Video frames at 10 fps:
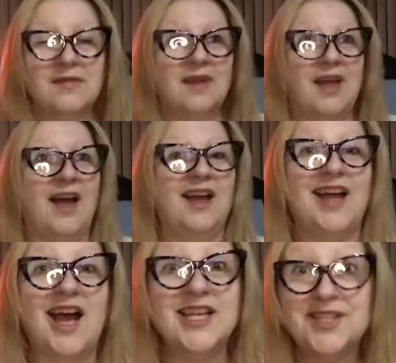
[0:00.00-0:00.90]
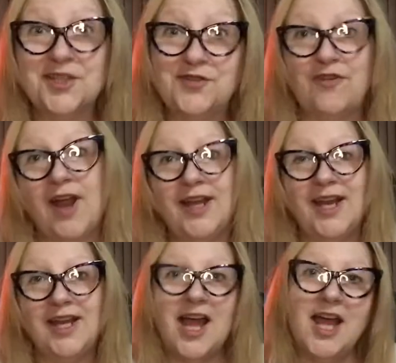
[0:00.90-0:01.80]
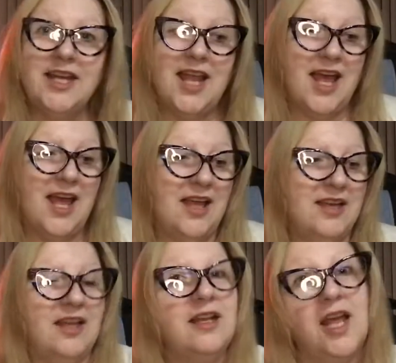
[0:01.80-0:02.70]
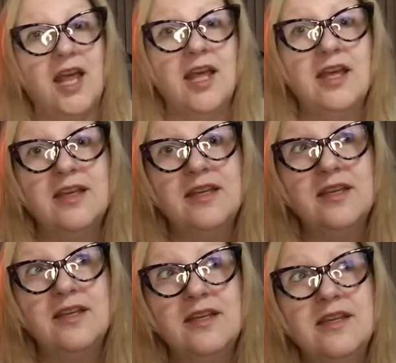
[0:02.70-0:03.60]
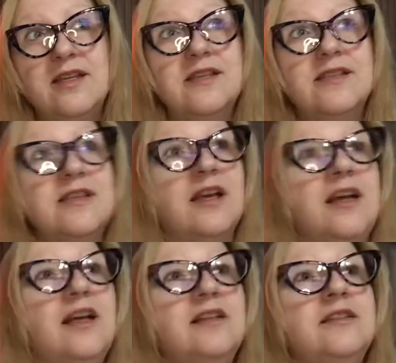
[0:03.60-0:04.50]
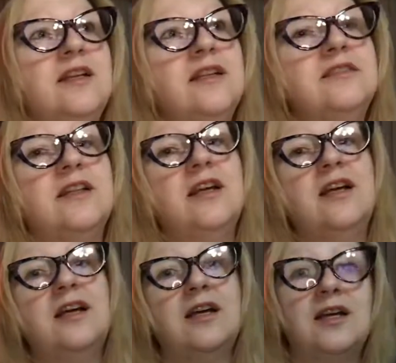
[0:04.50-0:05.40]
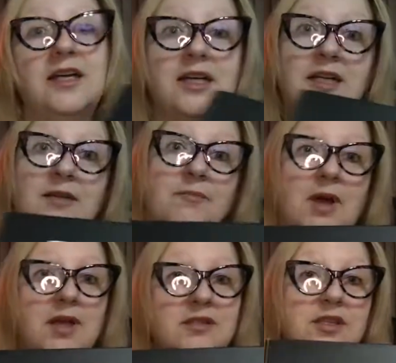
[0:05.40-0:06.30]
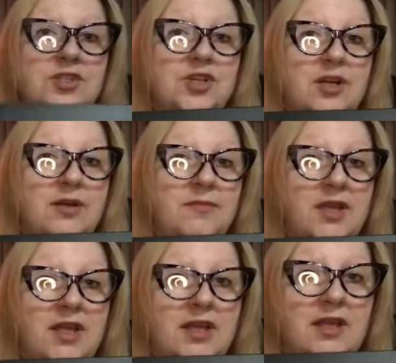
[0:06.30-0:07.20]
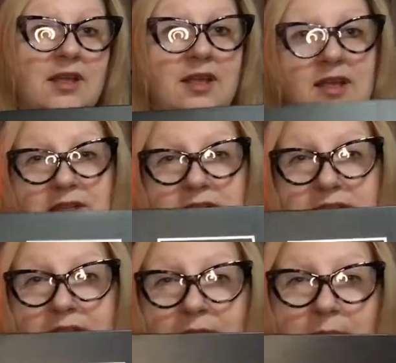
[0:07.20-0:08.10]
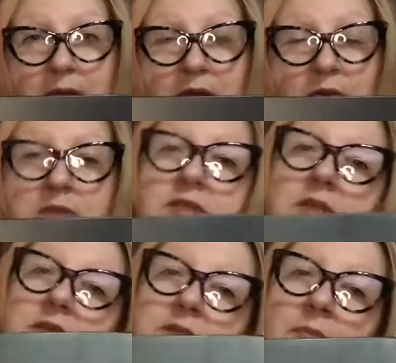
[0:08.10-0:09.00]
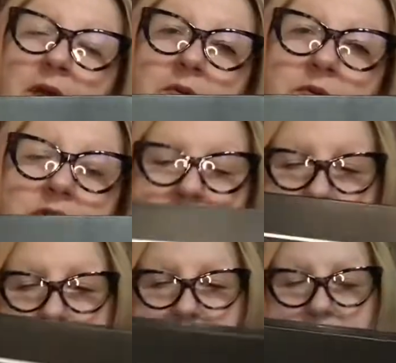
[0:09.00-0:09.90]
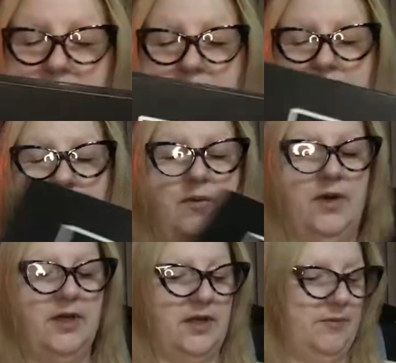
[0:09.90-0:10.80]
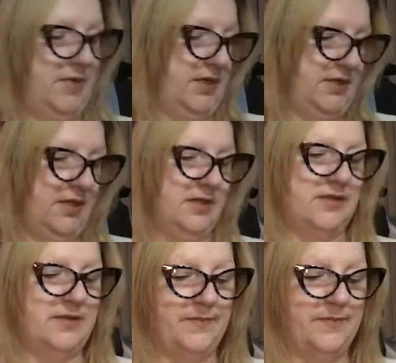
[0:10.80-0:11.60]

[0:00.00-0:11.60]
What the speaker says: Hi guys, it's Friday night and it is Boxy Charm night. Is that backwards? It looks backwards. I don't know why, but it does.